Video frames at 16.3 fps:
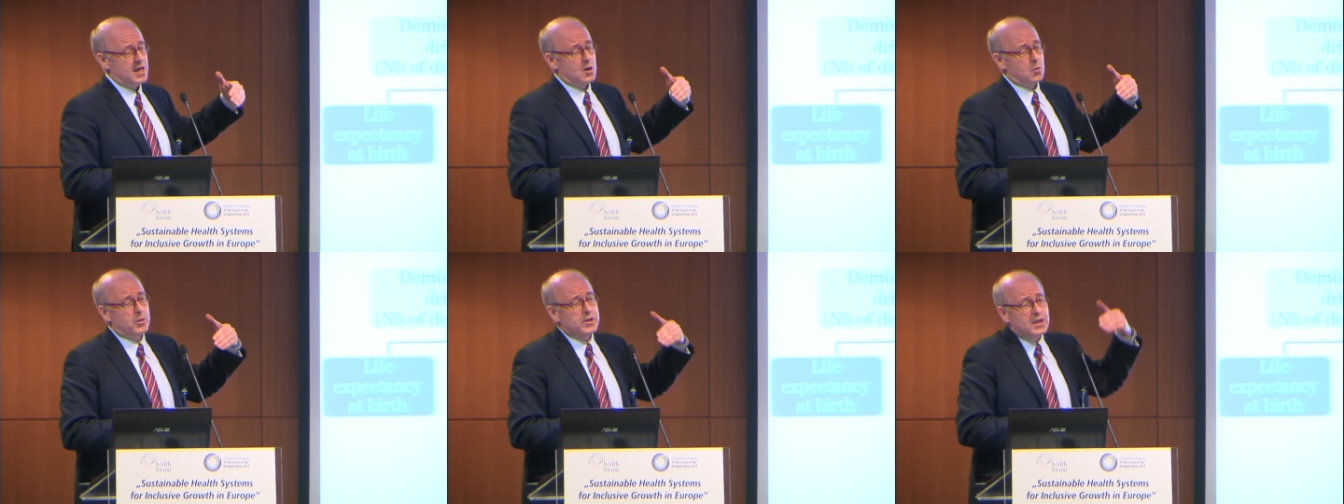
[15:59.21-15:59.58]

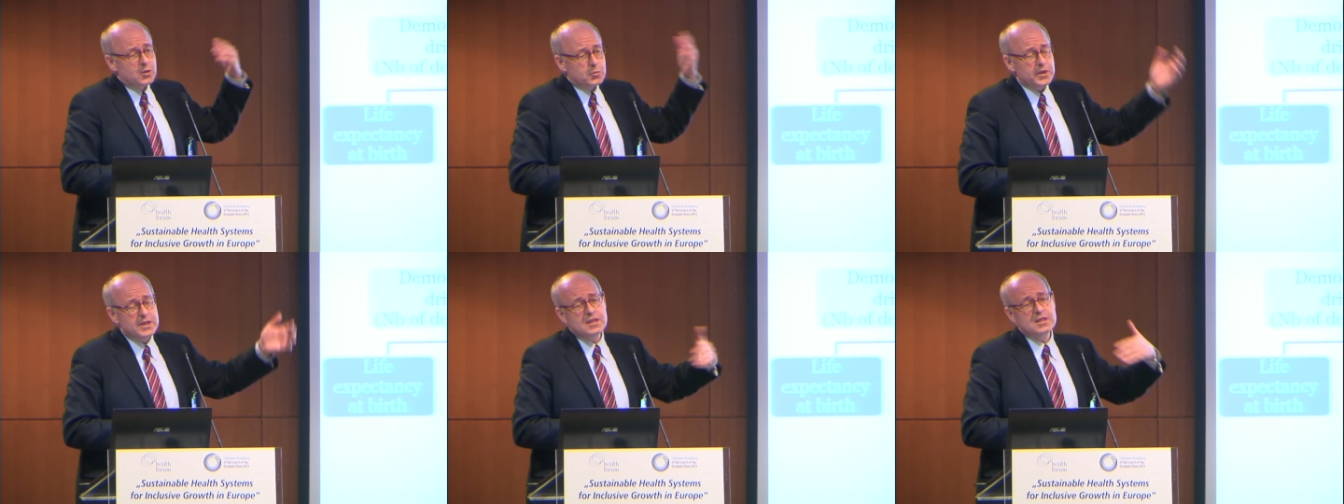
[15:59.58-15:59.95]
With
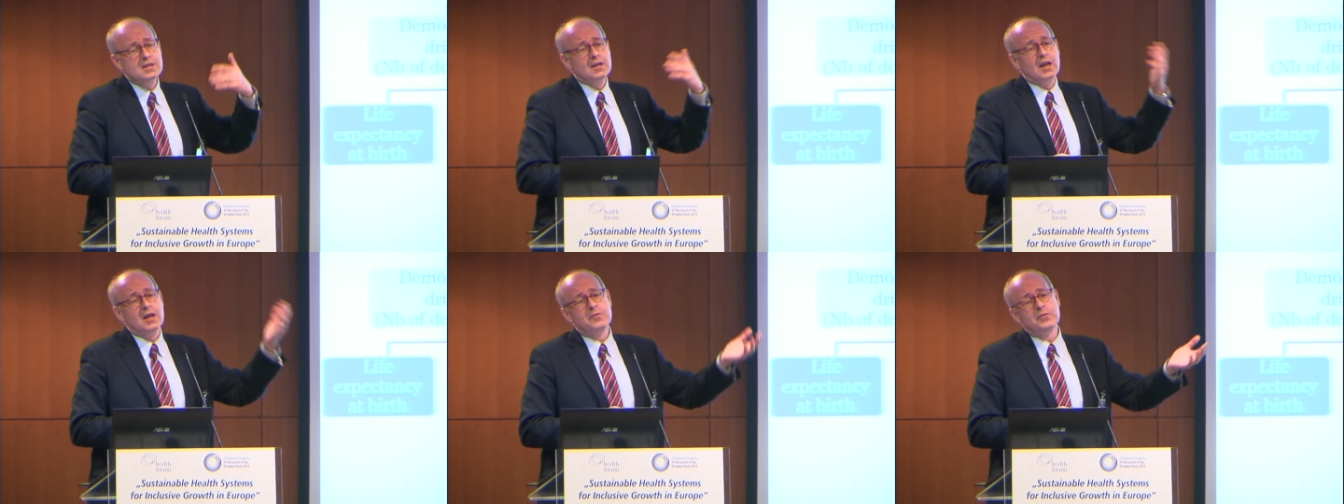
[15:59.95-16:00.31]
increases
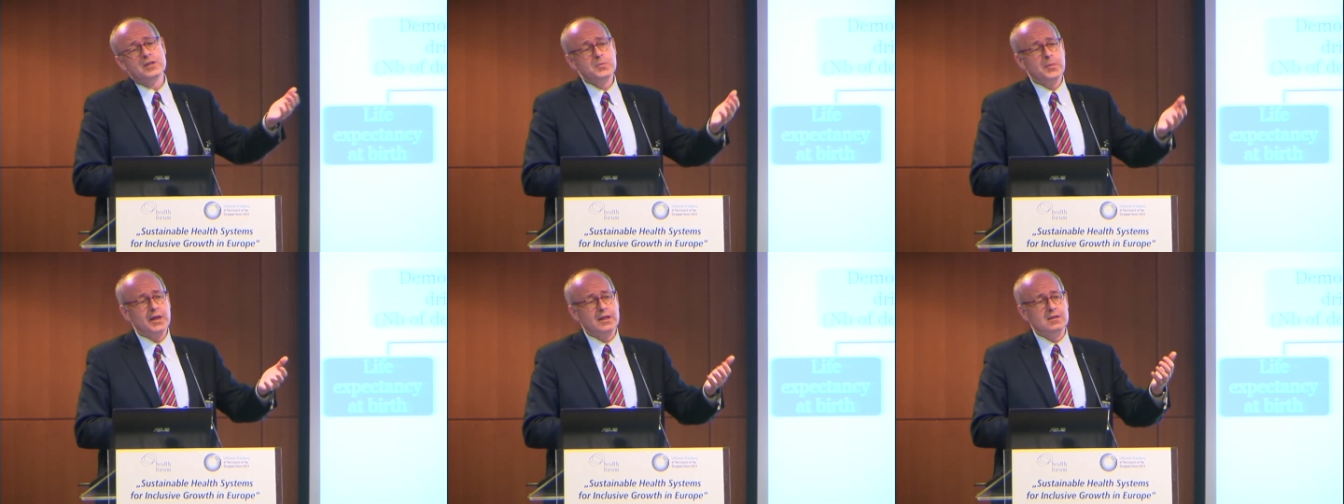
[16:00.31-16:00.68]
in life
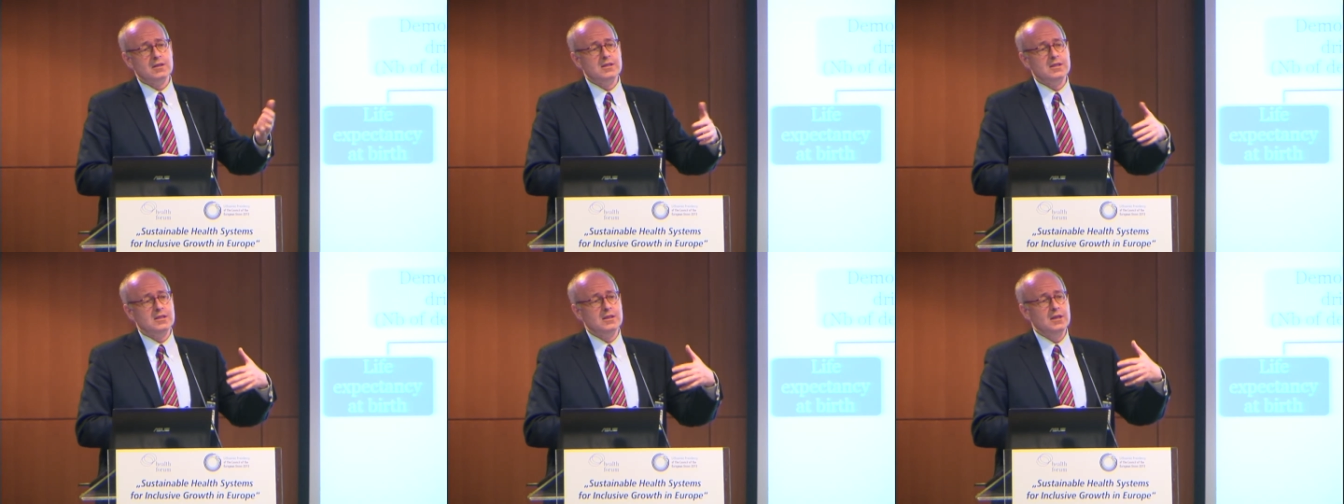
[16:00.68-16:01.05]

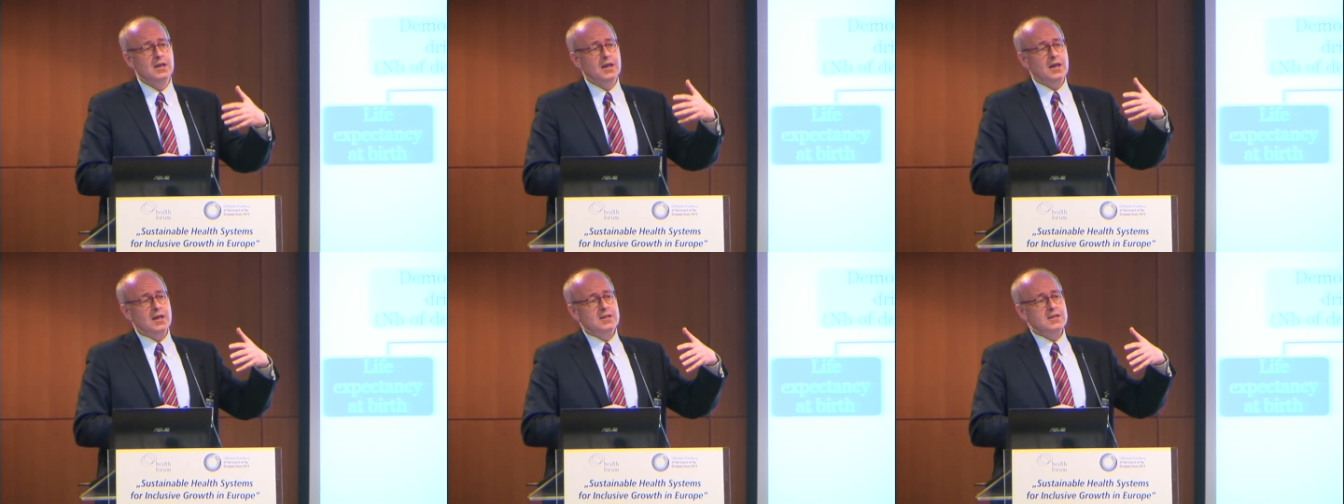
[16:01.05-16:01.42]
expectancy,
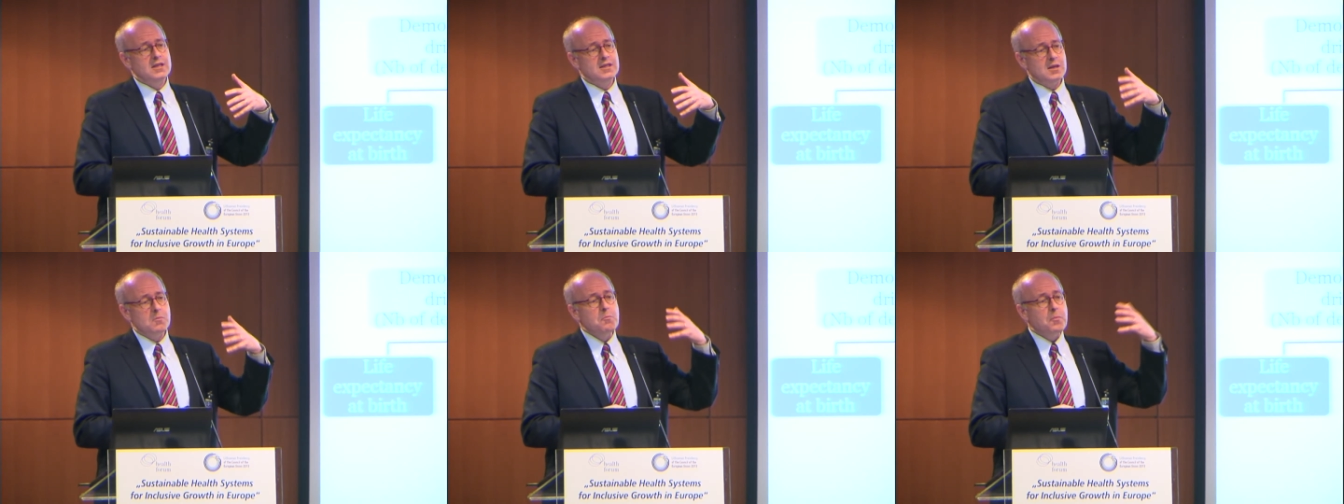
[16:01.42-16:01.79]

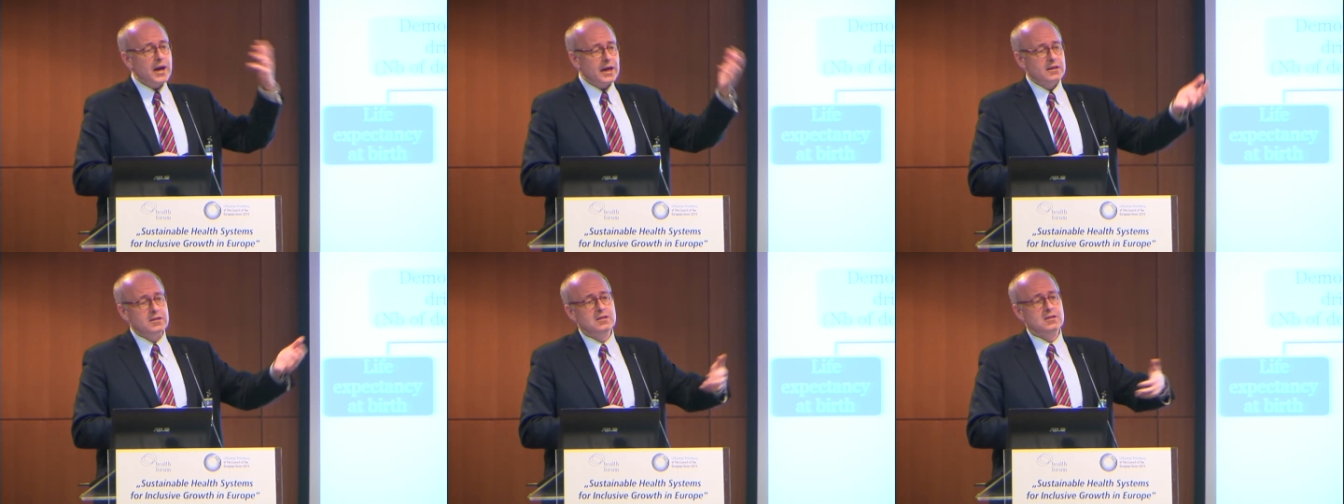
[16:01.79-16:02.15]
this impact